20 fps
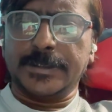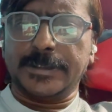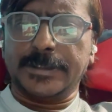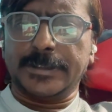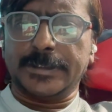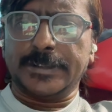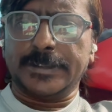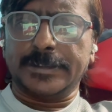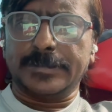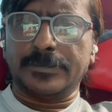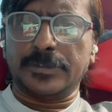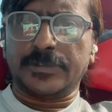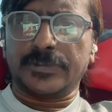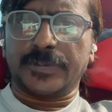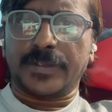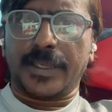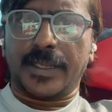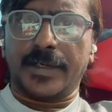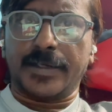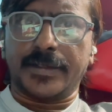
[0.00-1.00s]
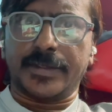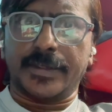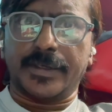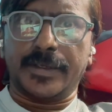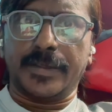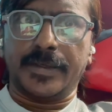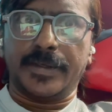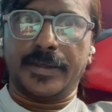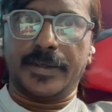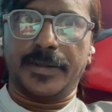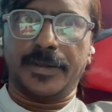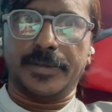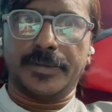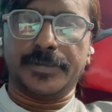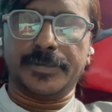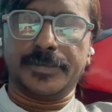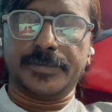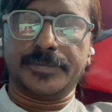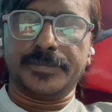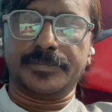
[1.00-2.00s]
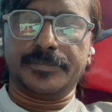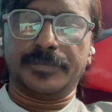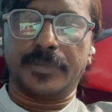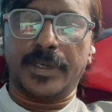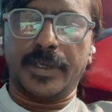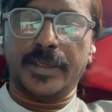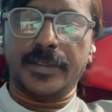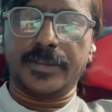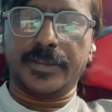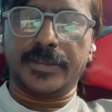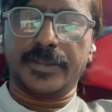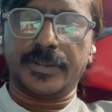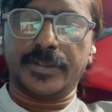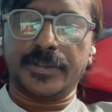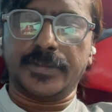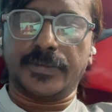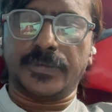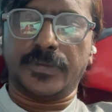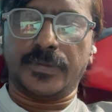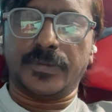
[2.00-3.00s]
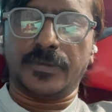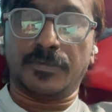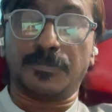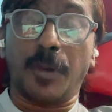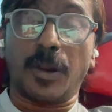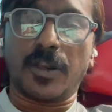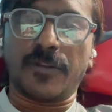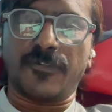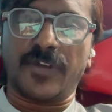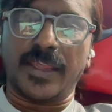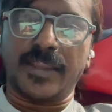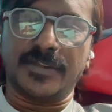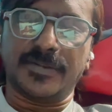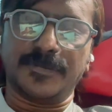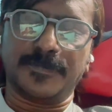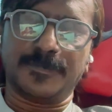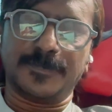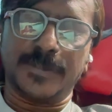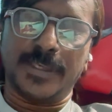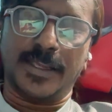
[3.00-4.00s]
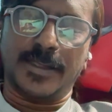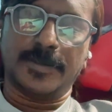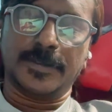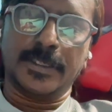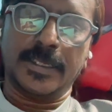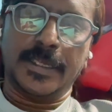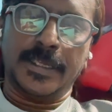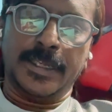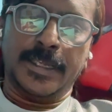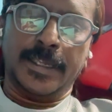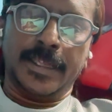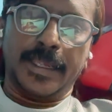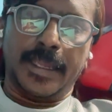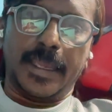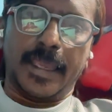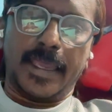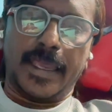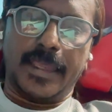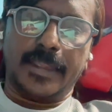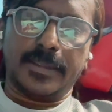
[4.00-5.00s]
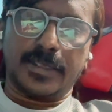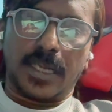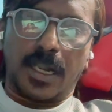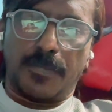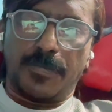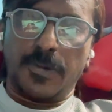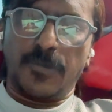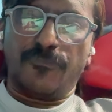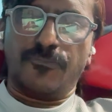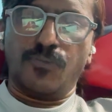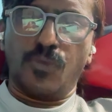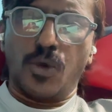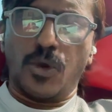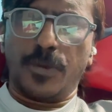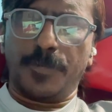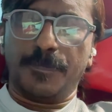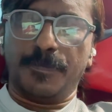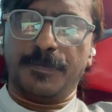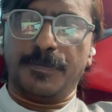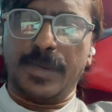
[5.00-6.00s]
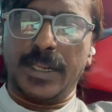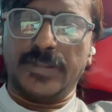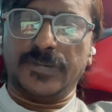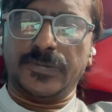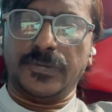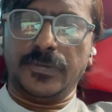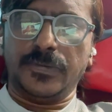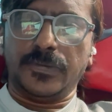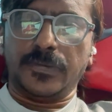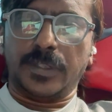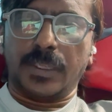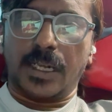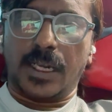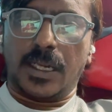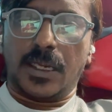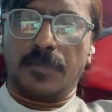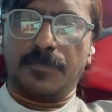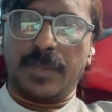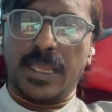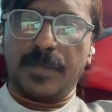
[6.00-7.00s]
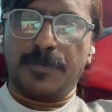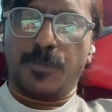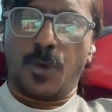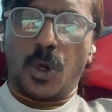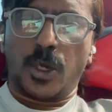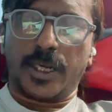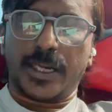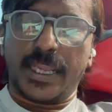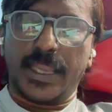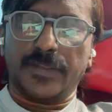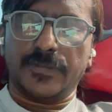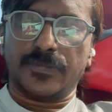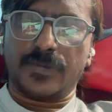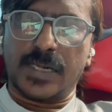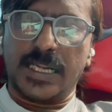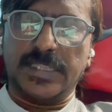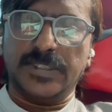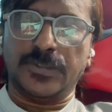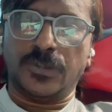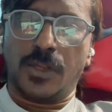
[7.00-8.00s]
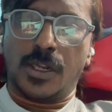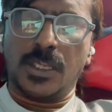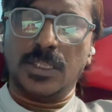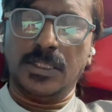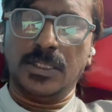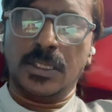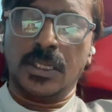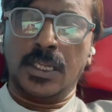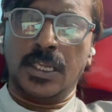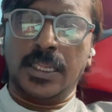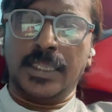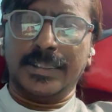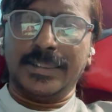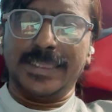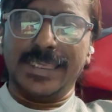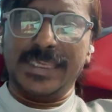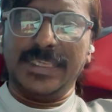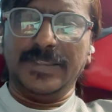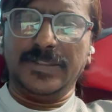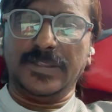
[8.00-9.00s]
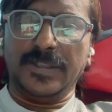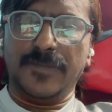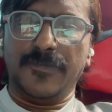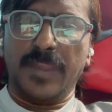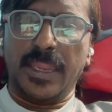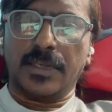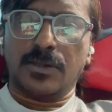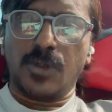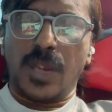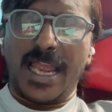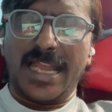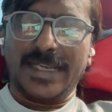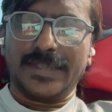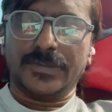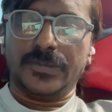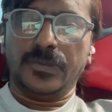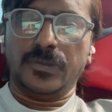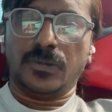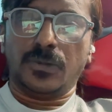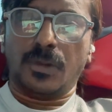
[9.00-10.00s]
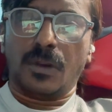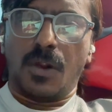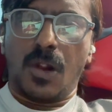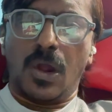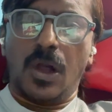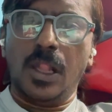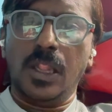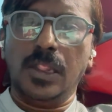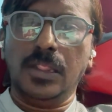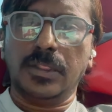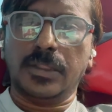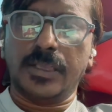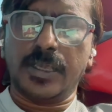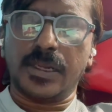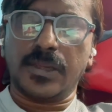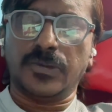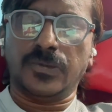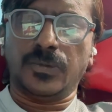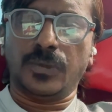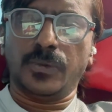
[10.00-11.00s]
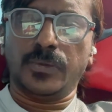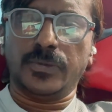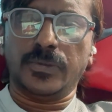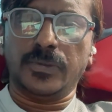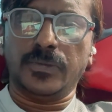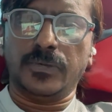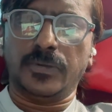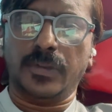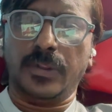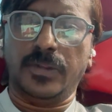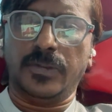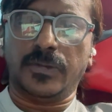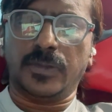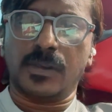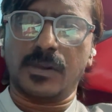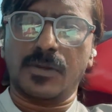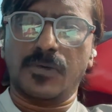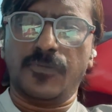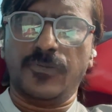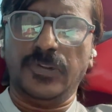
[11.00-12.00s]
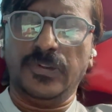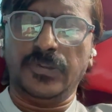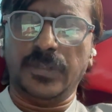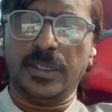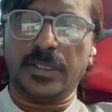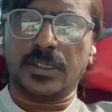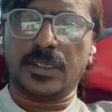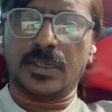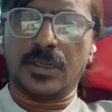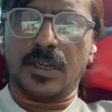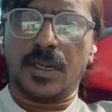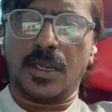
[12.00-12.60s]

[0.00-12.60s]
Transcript: what's that? Oh my goodness, Spotify. Yeah, and a couple of more places my podcast runs on. The easy way to access all the resources is to visit